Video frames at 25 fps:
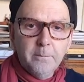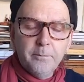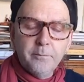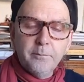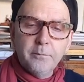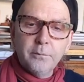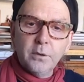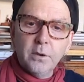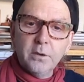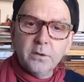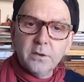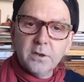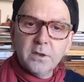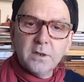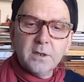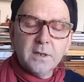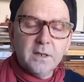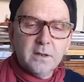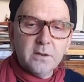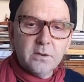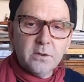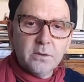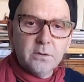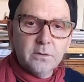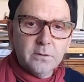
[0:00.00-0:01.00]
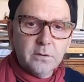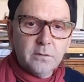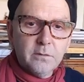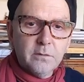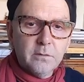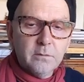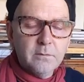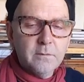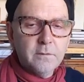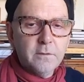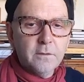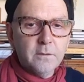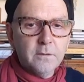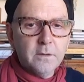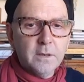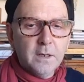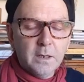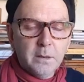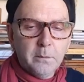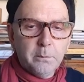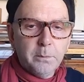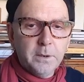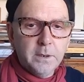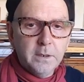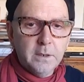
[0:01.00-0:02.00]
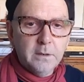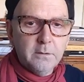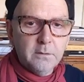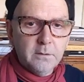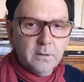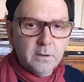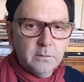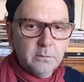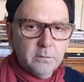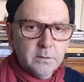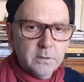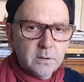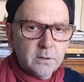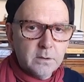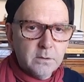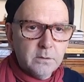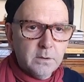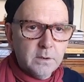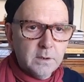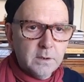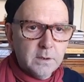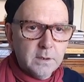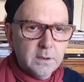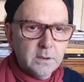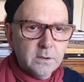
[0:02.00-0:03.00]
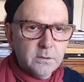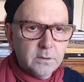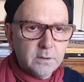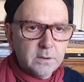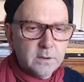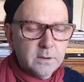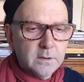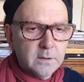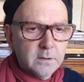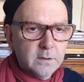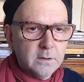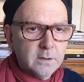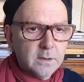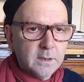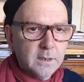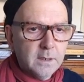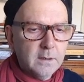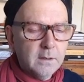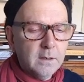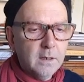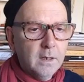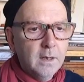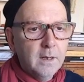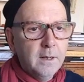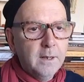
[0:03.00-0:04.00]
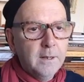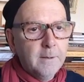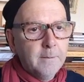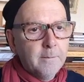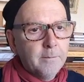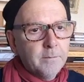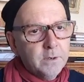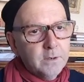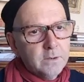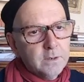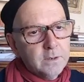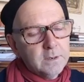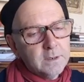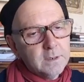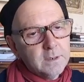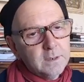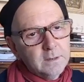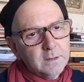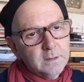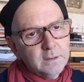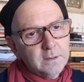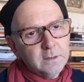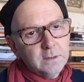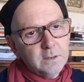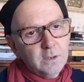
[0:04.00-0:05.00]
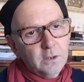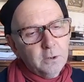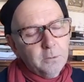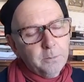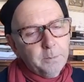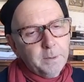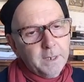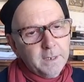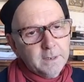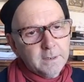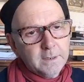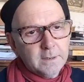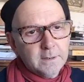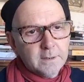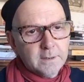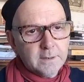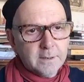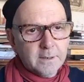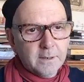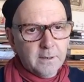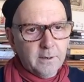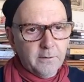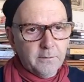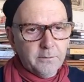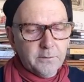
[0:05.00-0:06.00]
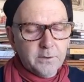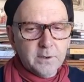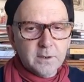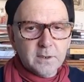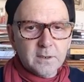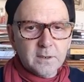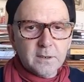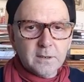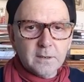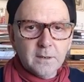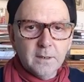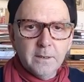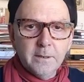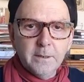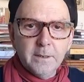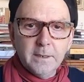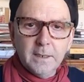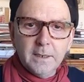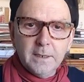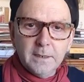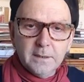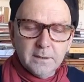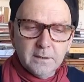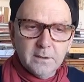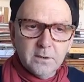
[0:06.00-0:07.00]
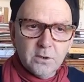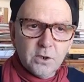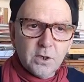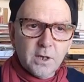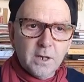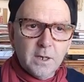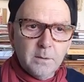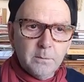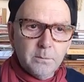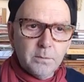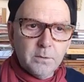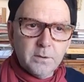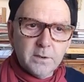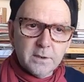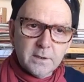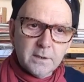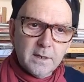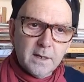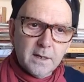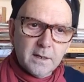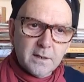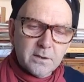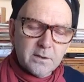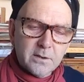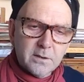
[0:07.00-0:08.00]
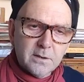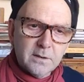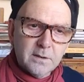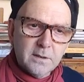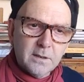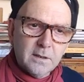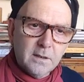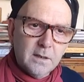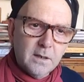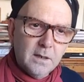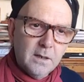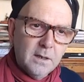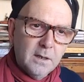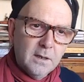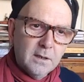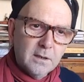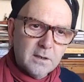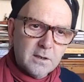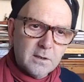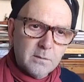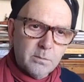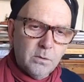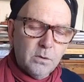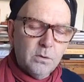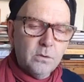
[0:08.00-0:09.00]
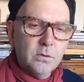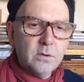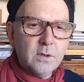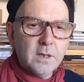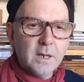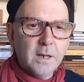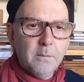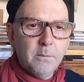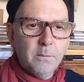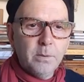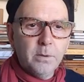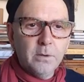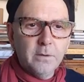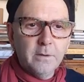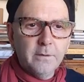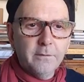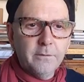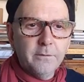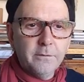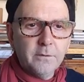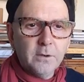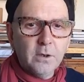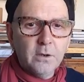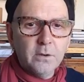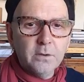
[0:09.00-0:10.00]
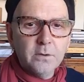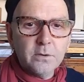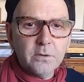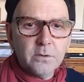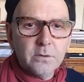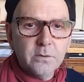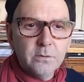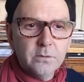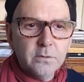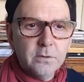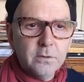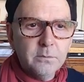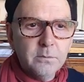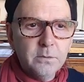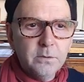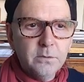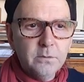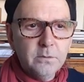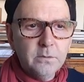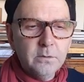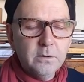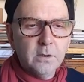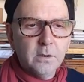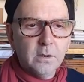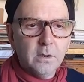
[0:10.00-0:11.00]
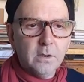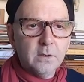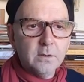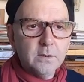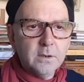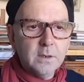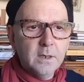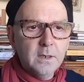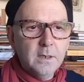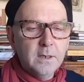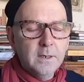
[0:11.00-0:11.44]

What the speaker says: bronze statues from that period, which are quite interesting to look at. You can see that the Opet itself, this hidden chamber, is next to the small temple of Khonsu, the moon god,